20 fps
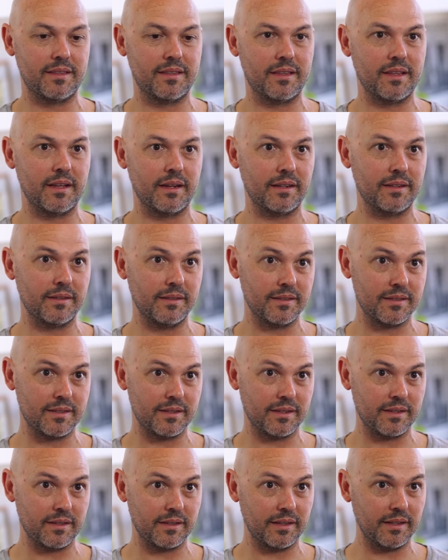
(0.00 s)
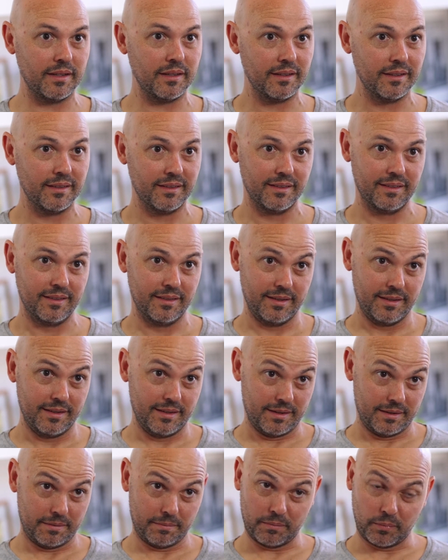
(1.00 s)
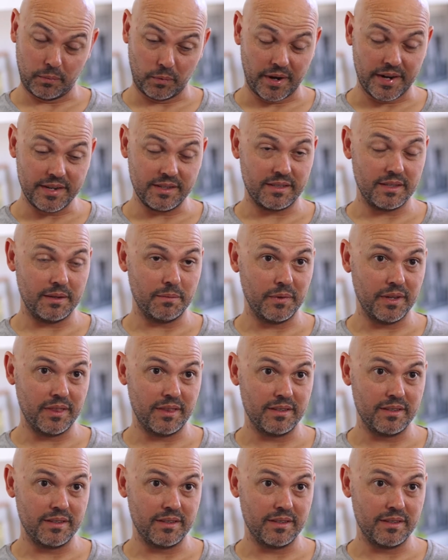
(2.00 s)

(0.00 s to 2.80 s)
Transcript: they could certainly raise them with